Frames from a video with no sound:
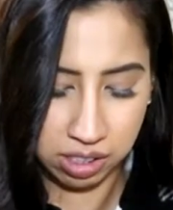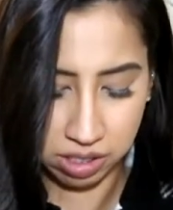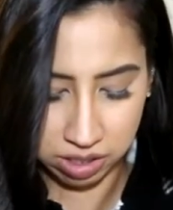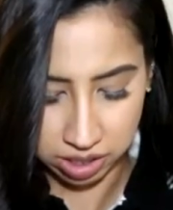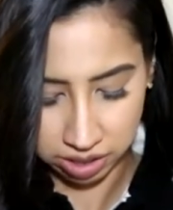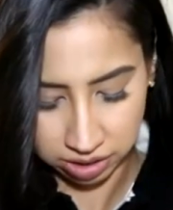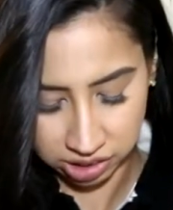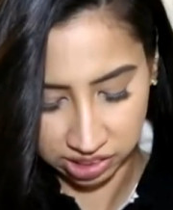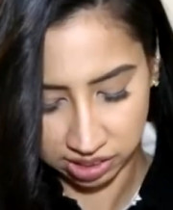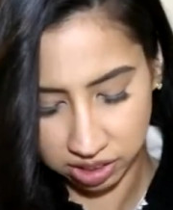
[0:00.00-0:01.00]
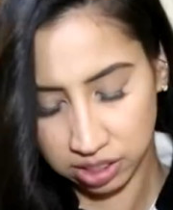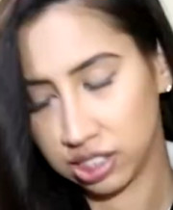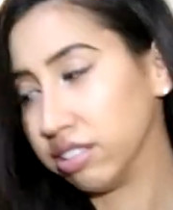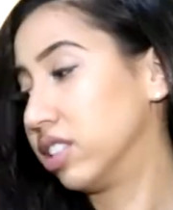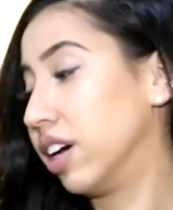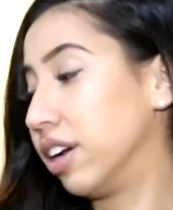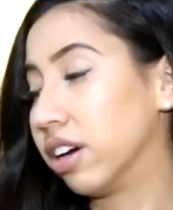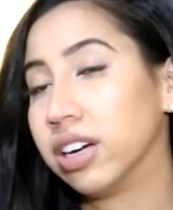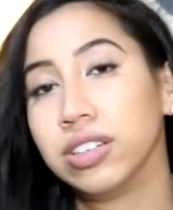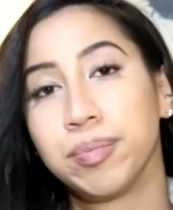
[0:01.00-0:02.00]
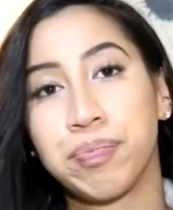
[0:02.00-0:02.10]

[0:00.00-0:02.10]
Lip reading: Hold on, there's stuff sliding around.